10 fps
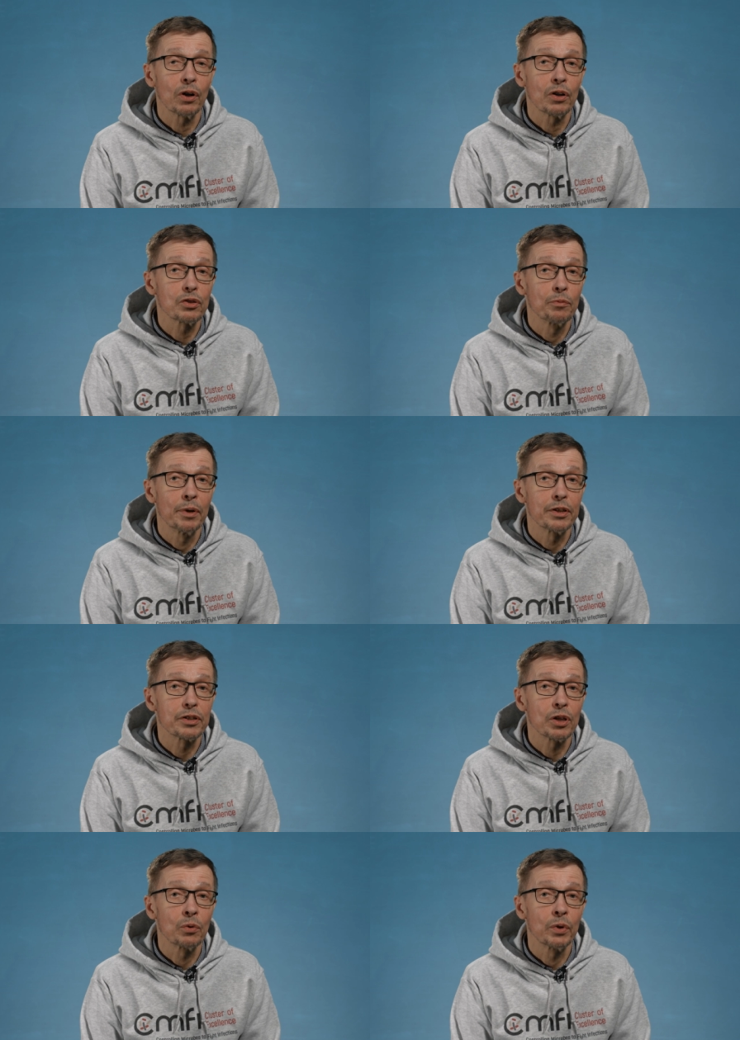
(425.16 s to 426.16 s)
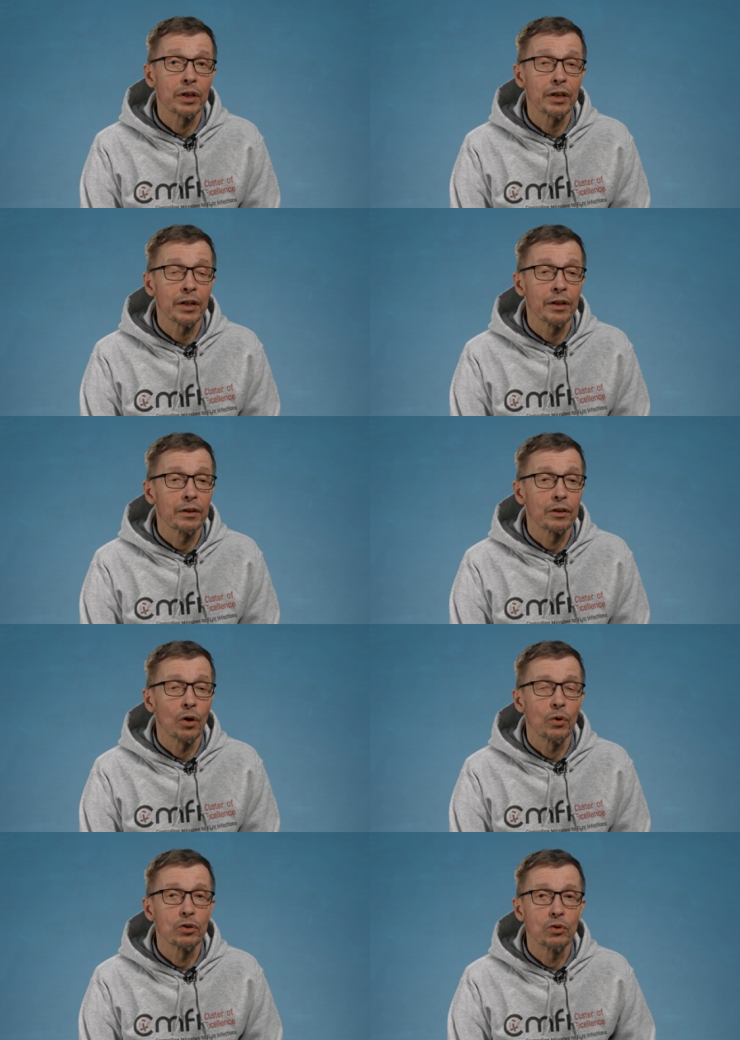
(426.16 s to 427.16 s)
also a bit so we can
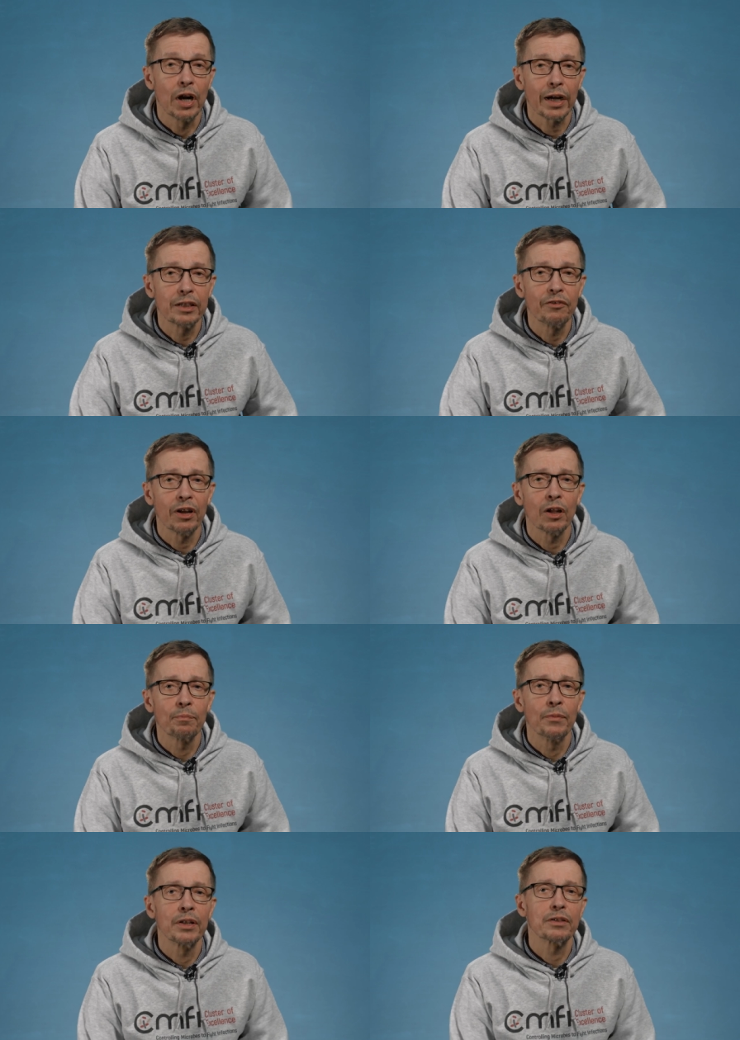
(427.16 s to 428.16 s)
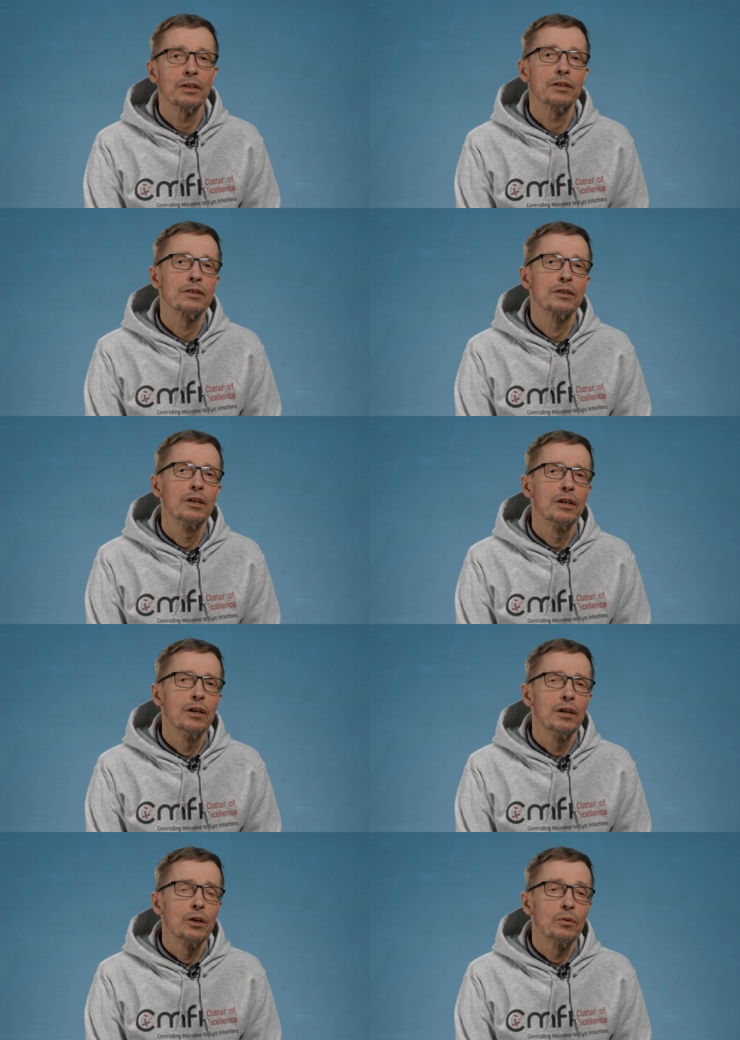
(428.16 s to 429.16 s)
go into drug development, and
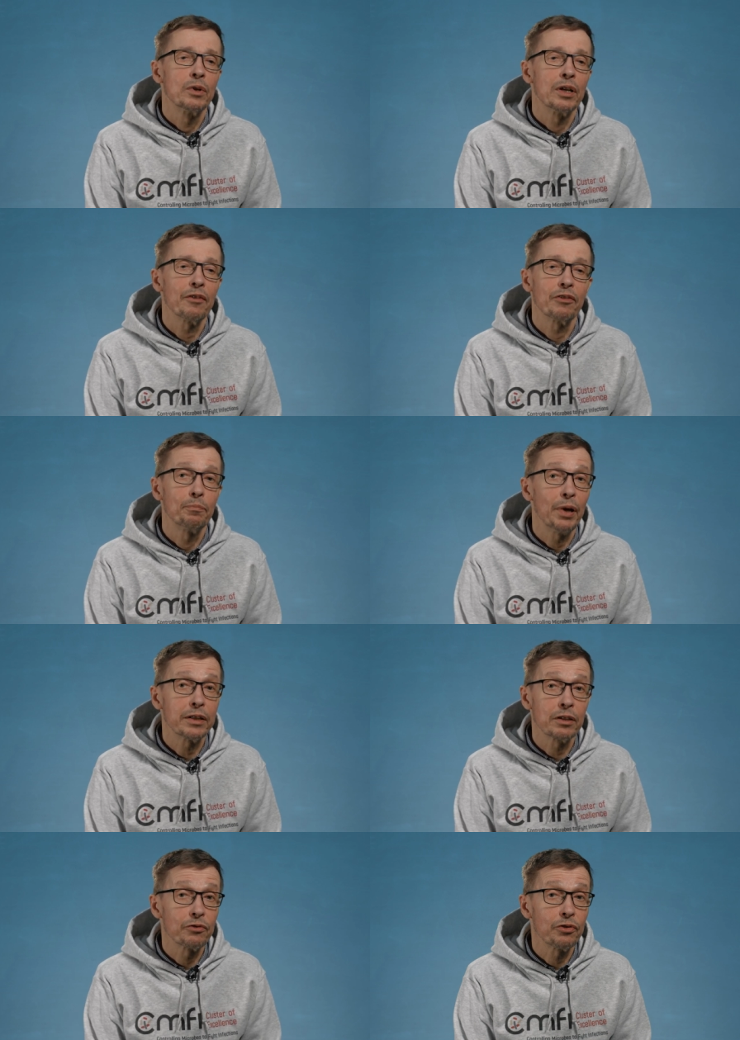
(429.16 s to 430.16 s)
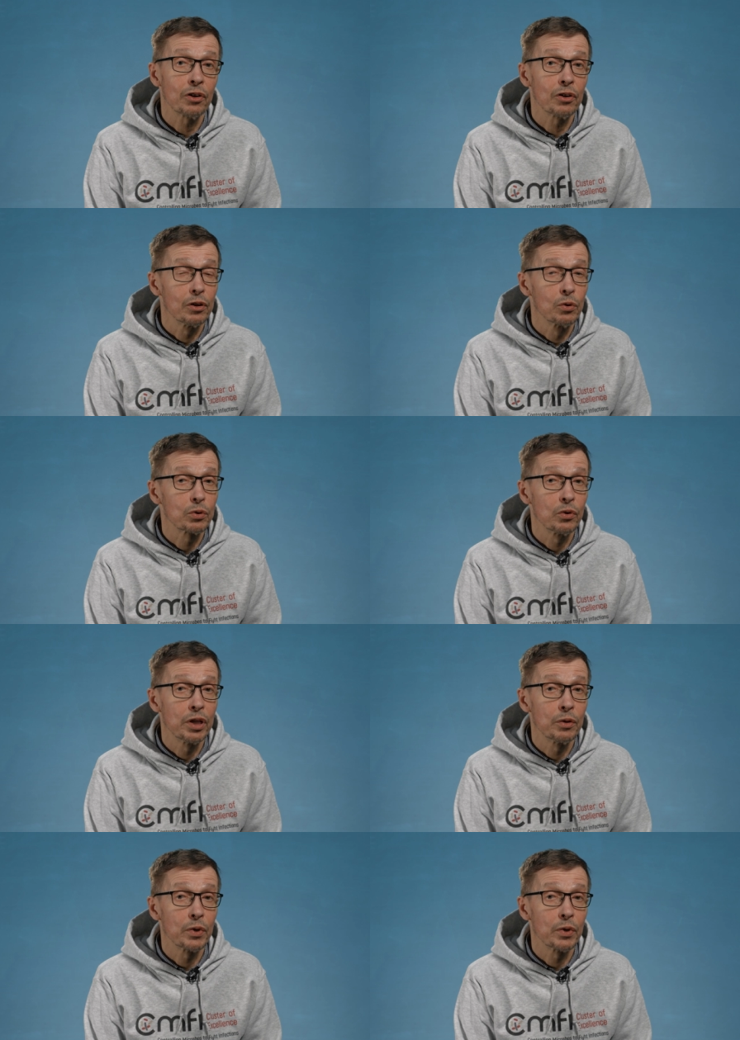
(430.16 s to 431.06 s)
we have a patent for lugdunin.